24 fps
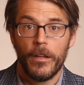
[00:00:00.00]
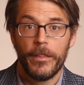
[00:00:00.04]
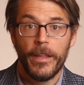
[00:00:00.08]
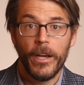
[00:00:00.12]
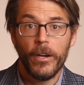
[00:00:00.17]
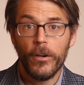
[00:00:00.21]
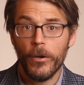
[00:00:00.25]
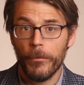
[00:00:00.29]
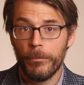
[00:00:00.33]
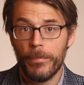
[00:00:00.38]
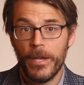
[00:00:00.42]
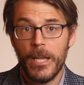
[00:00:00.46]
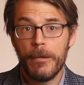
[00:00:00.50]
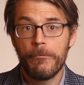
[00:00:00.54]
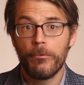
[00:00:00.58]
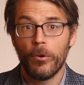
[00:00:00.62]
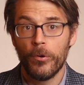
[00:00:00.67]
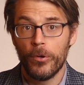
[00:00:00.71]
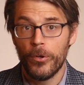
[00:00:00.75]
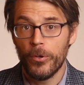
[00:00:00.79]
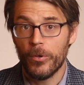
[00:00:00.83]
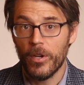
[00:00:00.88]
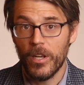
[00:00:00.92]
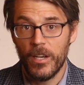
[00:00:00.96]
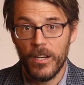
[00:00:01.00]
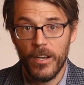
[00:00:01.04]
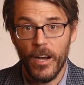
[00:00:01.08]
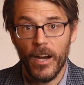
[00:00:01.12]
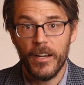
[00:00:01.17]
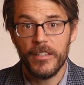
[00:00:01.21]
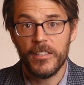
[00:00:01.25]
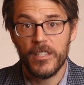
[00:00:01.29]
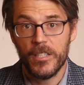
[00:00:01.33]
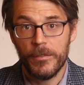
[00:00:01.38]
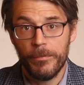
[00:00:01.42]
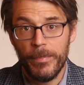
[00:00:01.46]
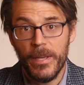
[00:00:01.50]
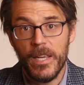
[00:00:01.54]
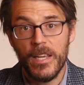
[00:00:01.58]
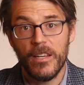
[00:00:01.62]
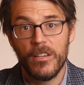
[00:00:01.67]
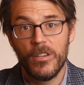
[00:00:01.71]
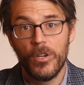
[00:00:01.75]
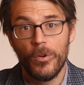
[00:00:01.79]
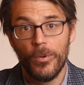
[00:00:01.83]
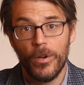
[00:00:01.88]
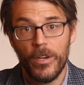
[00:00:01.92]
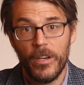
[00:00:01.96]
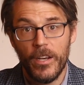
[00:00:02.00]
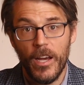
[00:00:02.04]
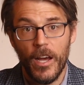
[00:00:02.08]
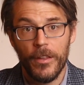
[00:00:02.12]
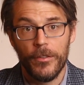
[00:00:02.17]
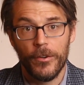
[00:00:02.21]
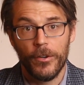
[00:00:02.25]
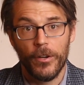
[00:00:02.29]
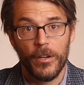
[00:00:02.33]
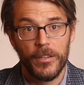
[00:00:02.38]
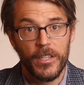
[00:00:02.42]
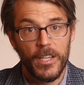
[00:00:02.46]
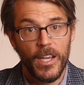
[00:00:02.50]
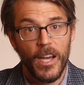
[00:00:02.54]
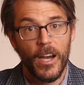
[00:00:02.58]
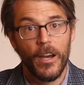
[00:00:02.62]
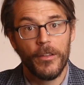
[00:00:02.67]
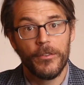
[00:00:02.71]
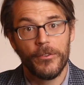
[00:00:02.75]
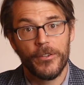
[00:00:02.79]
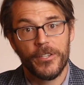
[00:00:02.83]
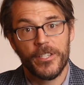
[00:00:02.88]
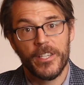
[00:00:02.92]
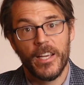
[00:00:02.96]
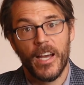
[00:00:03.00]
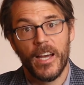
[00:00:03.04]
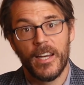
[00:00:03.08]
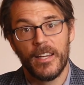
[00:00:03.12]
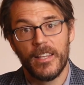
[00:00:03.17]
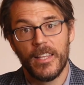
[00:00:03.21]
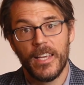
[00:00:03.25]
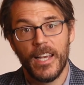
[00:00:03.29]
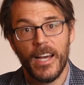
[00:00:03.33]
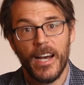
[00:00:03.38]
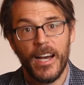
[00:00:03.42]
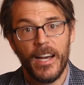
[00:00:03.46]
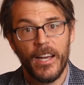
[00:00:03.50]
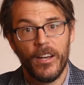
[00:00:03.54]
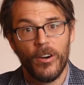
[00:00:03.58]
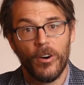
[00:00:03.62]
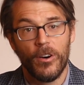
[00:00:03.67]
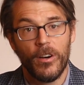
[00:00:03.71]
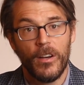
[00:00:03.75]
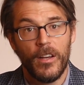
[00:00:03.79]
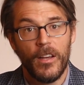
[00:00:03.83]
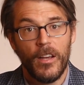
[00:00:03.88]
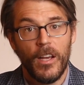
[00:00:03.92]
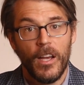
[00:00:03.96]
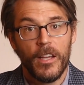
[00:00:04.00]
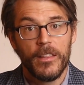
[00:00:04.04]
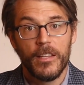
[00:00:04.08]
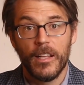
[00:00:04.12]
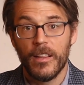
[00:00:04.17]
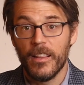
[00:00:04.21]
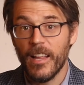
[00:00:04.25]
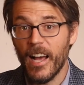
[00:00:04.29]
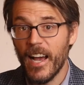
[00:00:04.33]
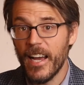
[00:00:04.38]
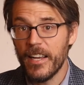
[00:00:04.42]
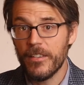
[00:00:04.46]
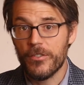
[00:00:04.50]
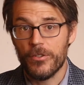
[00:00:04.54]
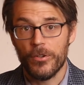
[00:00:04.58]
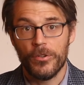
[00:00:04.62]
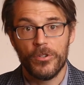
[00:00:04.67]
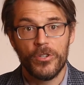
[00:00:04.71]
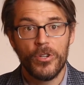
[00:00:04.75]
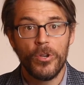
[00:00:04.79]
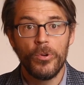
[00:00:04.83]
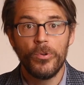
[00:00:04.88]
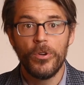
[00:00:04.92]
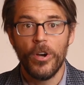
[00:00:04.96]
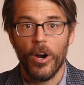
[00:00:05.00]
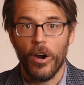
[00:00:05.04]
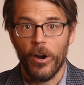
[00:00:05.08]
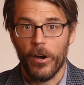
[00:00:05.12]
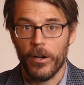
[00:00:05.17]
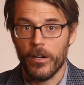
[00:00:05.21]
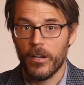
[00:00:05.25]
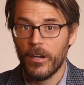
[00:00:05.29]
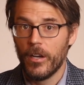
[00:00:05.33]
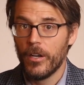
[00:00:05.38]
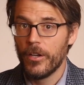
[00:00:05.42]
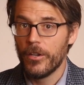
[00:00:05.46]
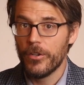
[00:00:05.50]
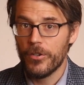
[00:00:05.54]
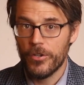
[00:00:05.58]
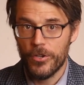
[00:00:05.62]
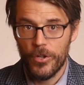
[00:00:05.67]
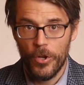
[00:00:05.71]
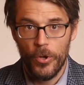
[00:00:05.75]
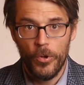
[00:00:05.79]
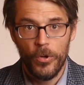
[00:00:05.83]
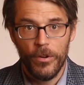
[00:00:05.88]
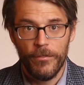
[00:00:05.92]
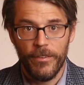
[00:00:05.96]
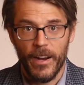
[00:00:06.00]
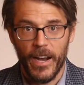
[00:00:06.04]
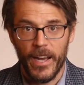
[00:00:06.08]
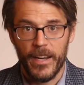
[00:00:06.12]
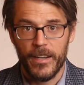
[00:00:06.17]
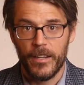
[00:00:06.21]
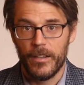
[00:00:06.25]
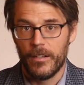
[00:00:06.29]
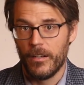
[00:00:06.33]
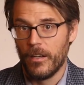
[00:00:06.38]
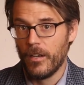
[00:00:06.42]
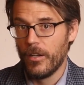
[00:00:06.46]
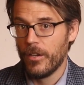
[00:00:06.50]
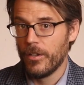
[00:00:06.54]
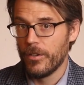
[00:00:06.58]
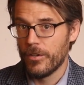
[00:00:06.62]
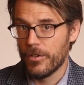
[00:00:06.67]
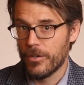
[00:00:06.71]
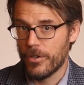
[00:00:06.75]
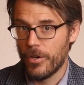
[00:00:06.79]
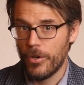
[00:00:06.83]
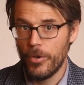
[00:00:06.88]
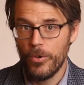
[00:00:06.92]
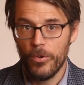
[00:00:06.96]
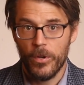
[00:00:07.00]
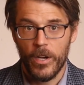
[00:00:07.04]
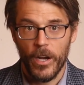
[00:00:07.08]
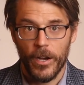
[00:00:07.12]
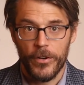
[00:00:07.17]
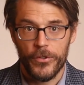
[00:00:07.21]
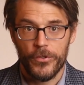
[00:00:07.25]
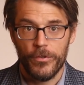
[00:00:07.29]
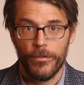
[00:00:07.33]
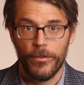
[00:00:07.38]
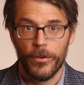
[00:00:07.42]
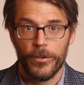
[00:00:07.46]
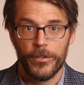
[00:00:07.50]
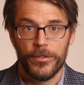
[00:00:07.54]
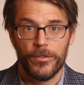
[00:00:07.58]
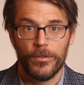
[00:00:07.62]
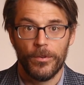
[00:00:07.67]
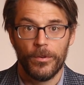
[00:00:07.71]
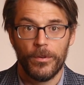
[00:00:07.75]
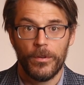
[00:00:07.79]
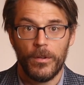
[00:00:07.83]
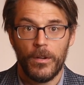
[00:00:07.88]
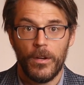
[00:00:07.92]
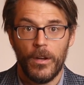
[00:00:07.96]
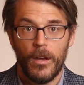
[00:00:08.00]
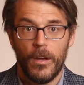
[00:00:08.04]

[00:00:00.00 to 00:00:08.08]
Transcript: There are people who cannot speak to another on the other side of the aisle. The lines are too dark, too divided, too controversial.